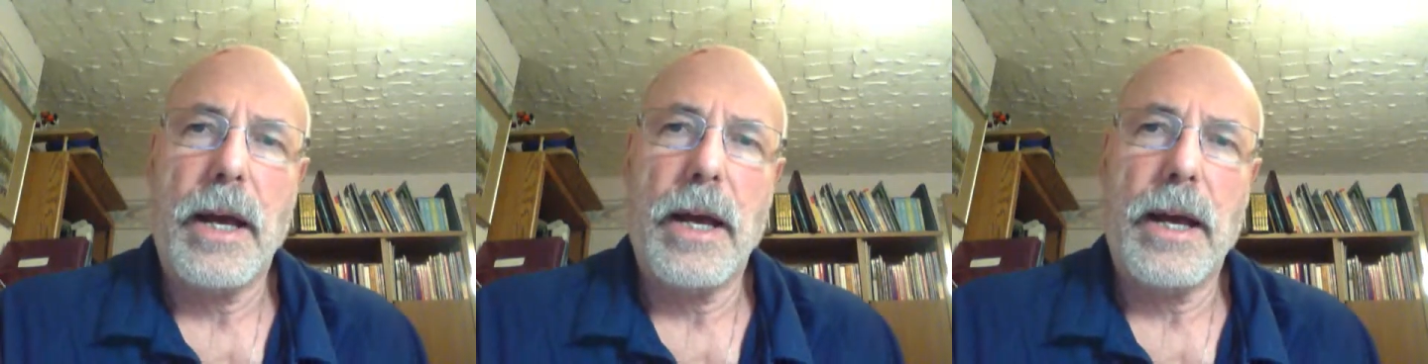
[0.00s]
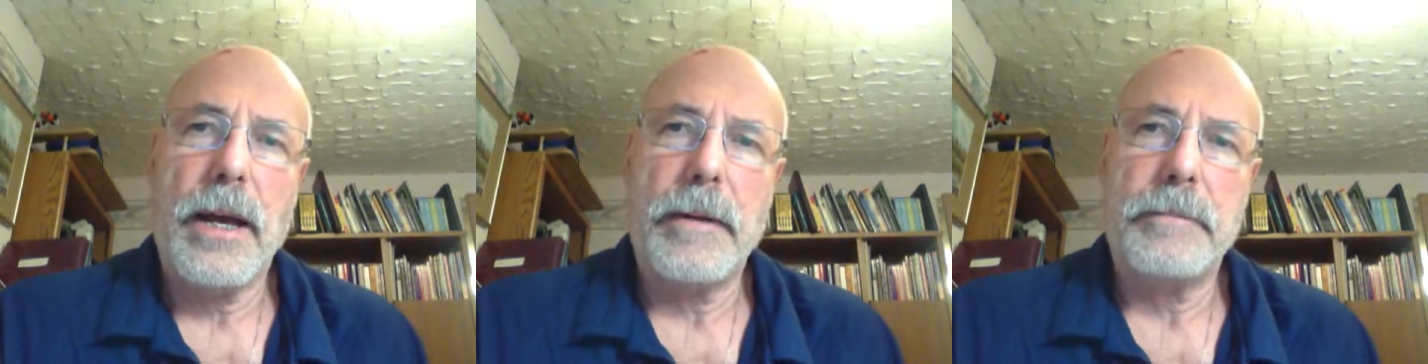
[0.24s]

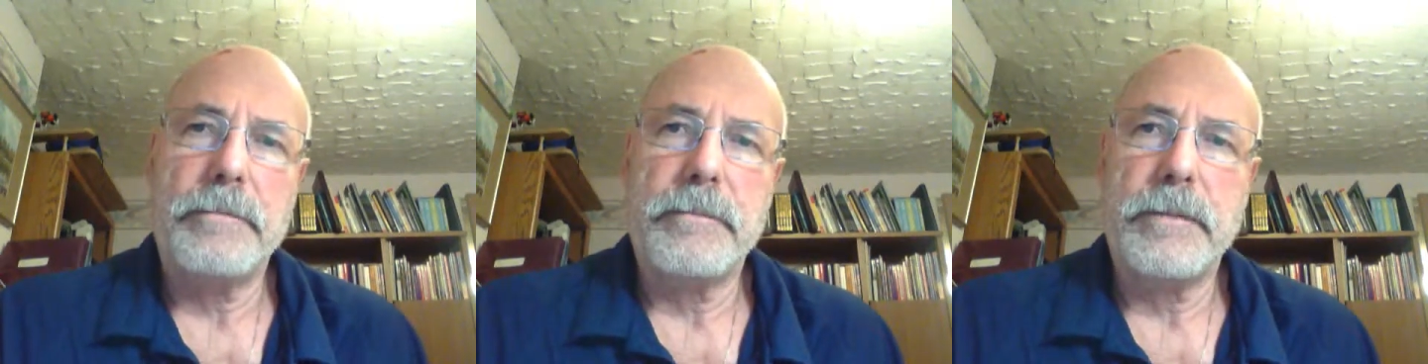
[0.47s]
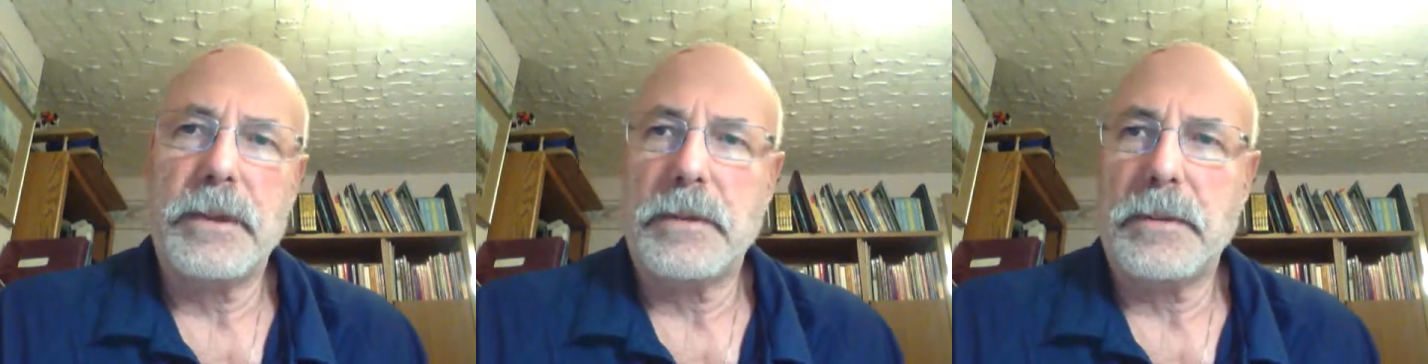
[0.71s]
Uh,
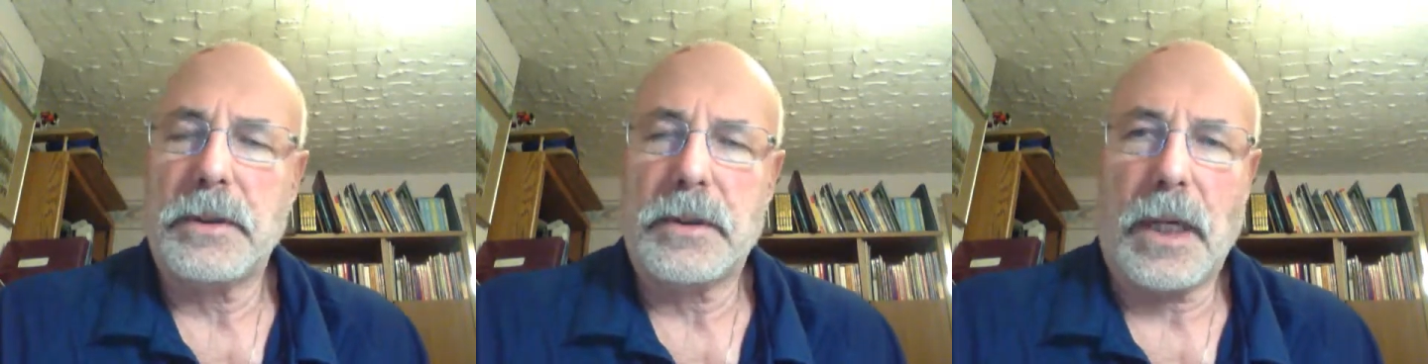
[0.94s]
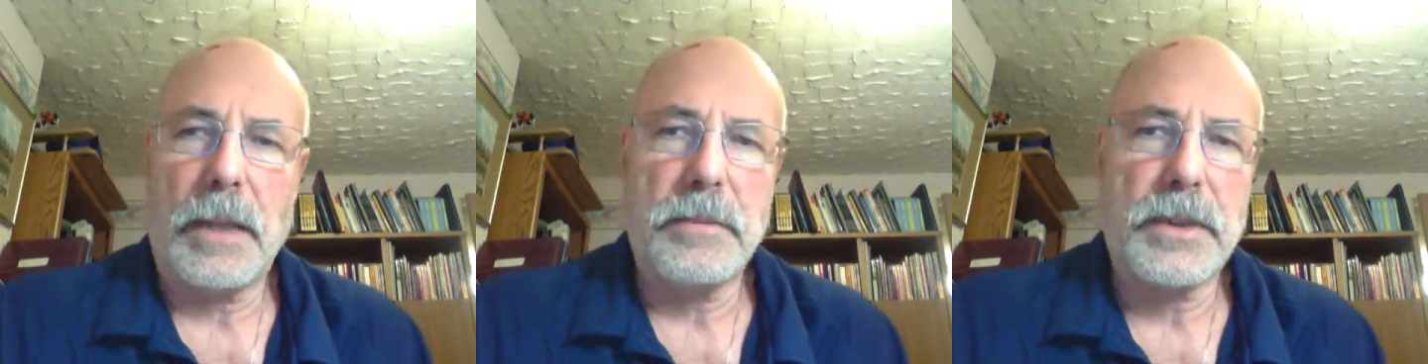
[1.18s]

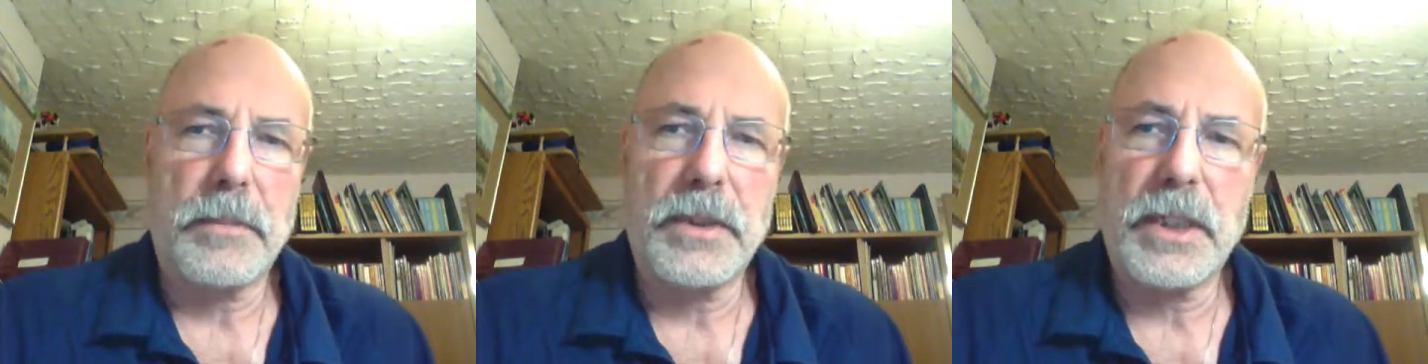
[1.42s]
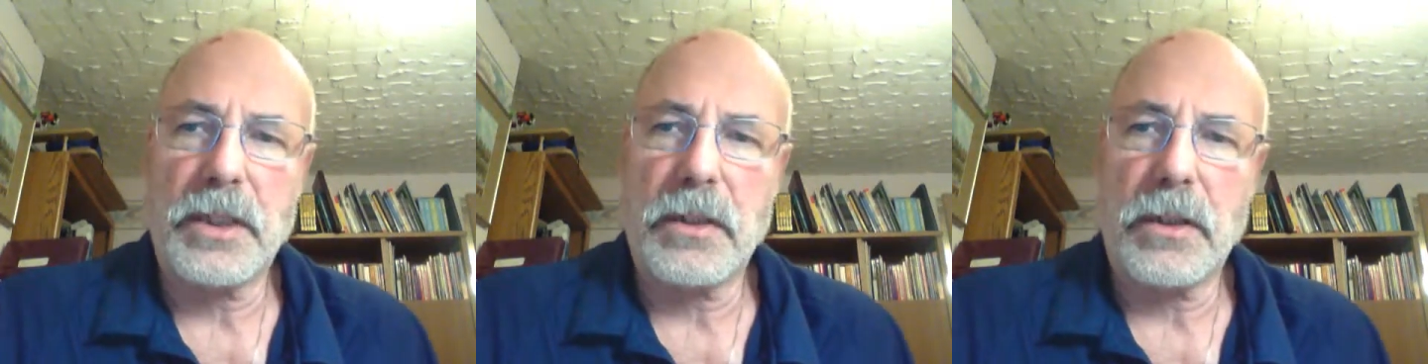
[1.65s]
time
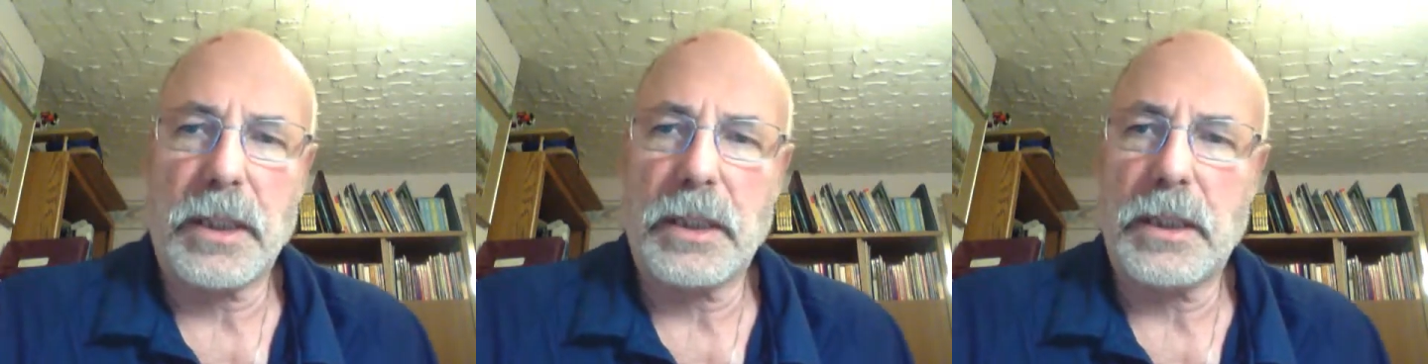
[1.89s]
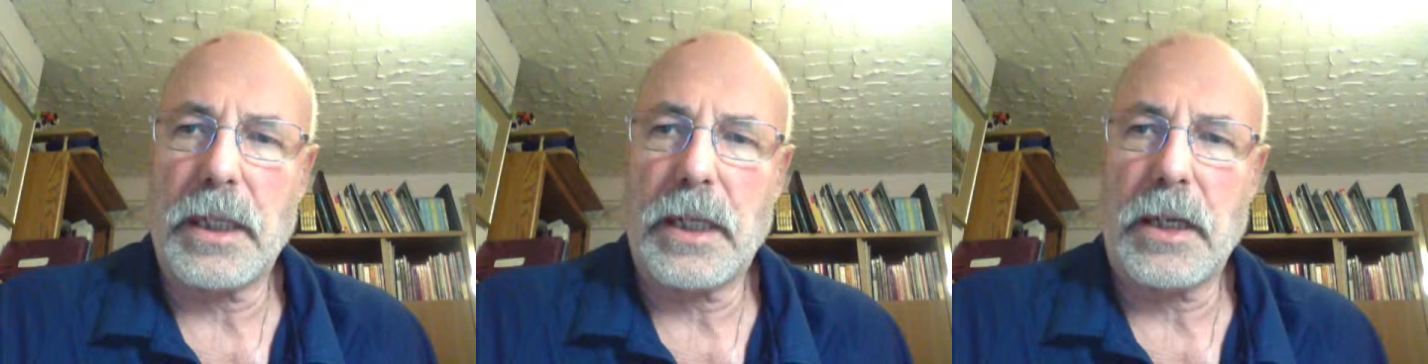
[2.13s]
somebody says, look,
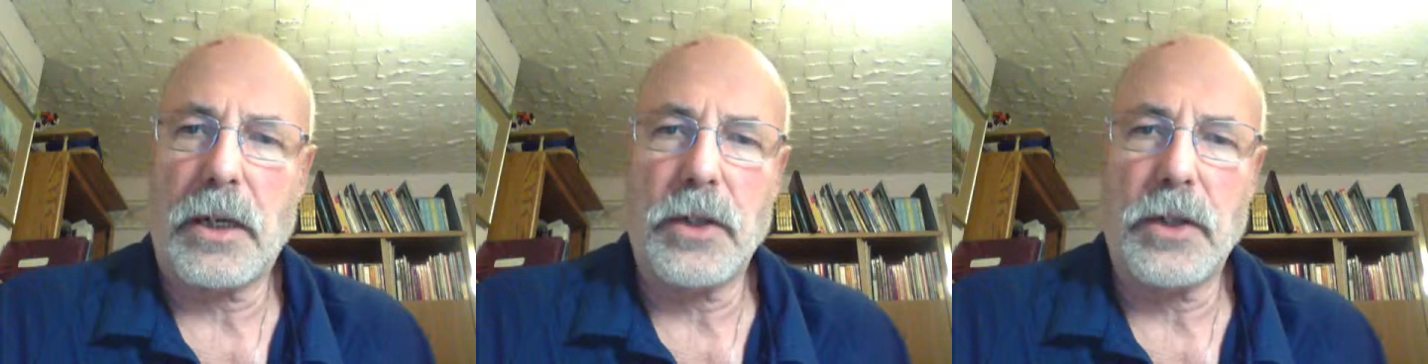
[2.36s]
at, uh,